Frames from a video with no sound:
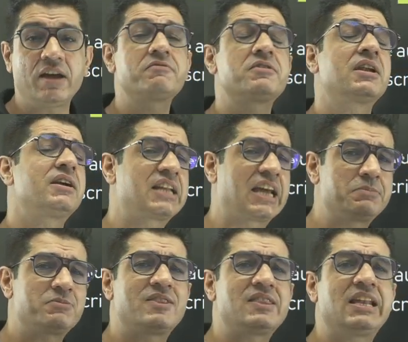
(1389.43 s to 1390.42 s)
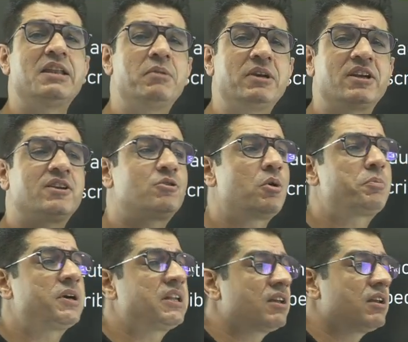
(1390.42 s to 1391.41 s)
There are times when they limit it to a
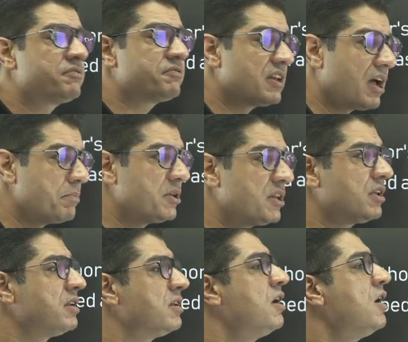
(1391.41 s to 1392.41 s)
particular phenomenon,